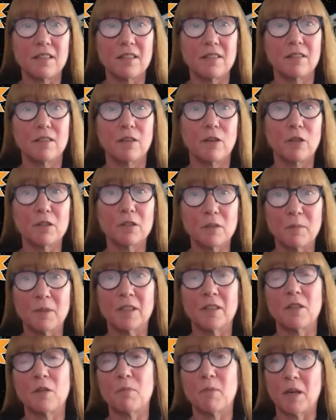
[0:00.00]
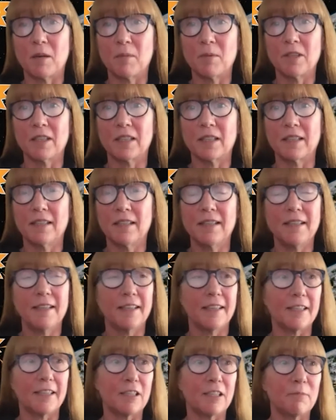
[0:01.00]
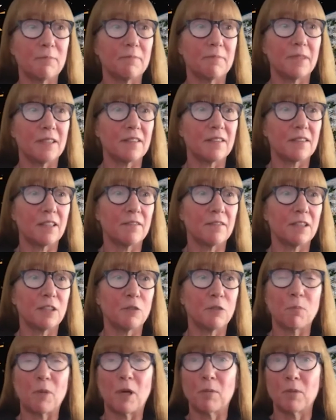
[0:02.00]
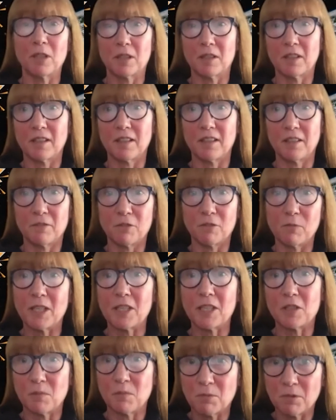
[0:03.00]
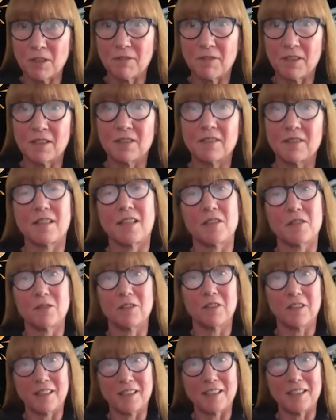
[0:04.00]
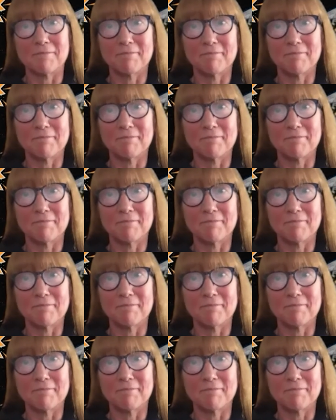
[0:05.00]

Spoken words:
and ultimately the public. It's given in public information briefings, that sort of thing.